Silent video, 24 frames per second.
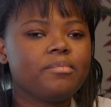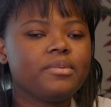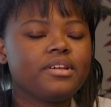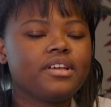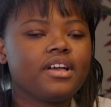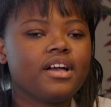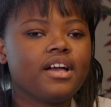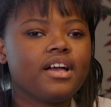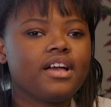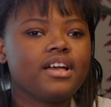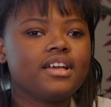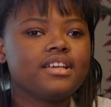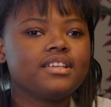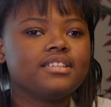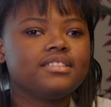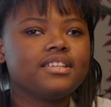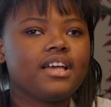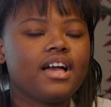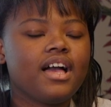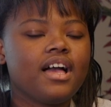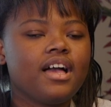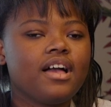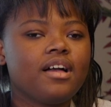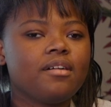because
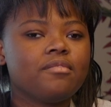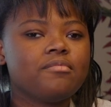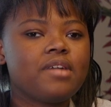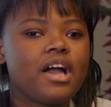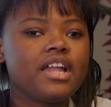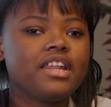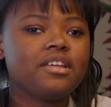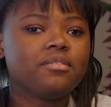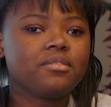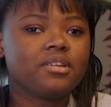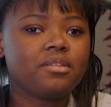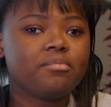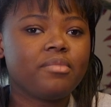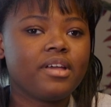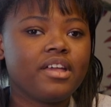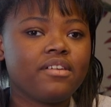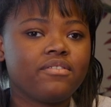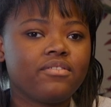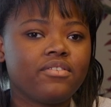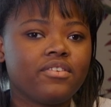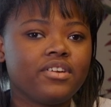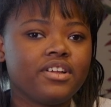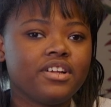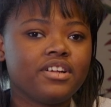um, I didn't want to pay
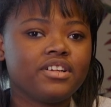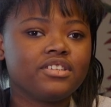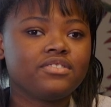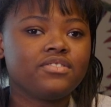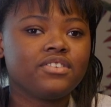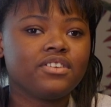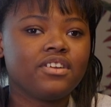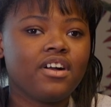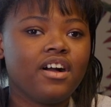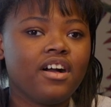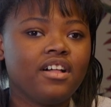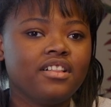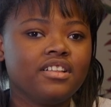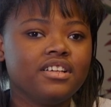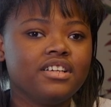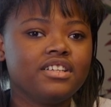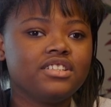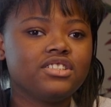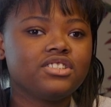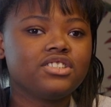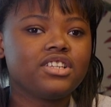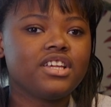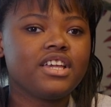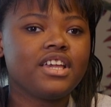four years for
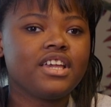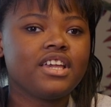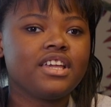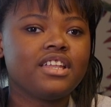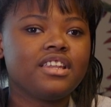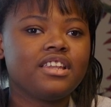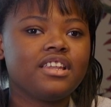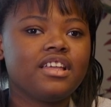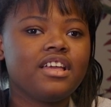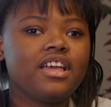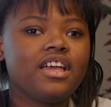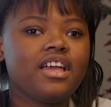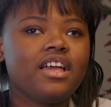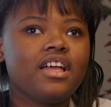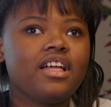college, and